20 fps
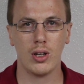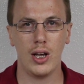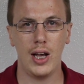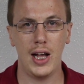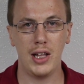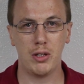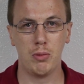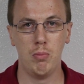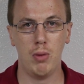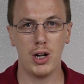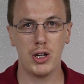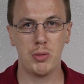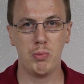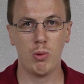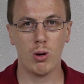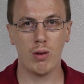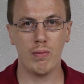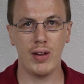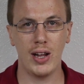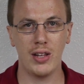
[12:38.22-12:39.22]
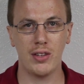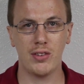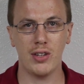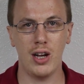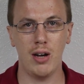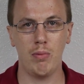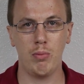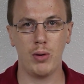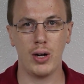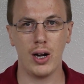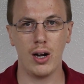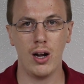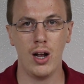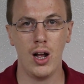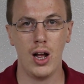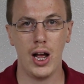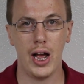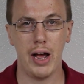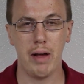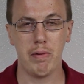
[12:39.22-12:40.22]
It's much more advanced software.
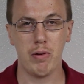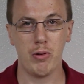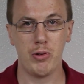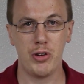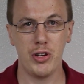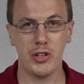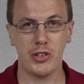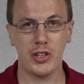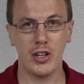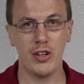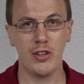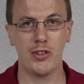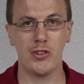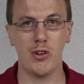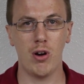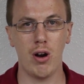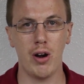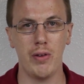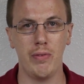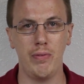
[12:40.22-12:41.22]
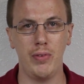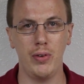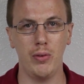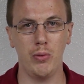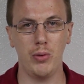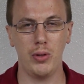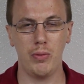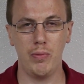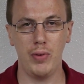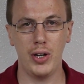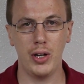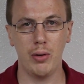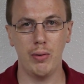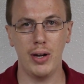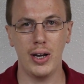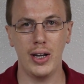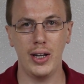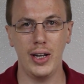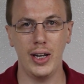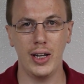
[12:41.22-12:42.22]
If you're just getting started with video
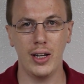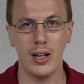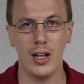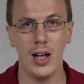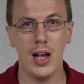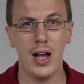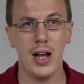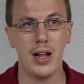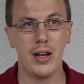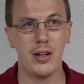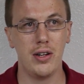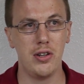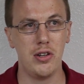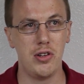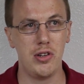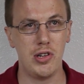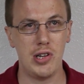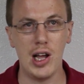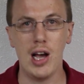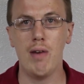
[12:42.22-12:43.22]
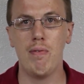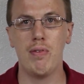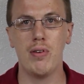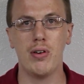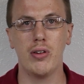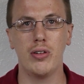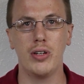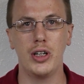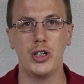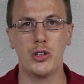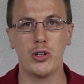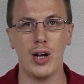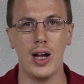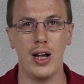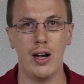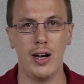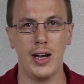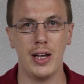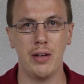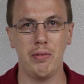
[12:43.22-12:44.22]
editing, definitely try
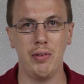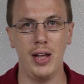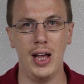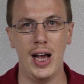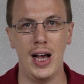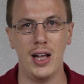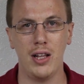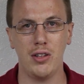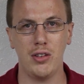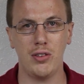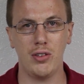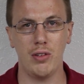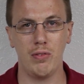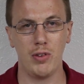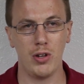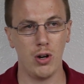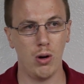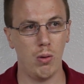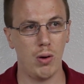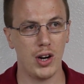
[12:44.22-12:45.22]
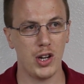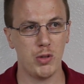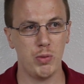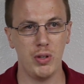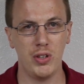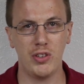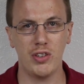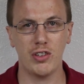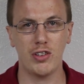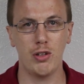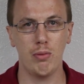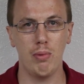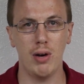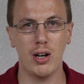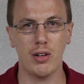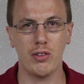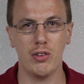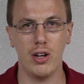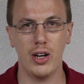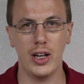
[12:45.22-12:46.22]
out AVS. If you don't want to spend 60
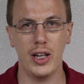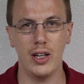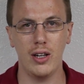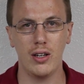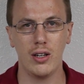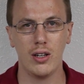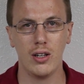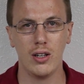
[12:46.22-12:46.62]
bucks on it,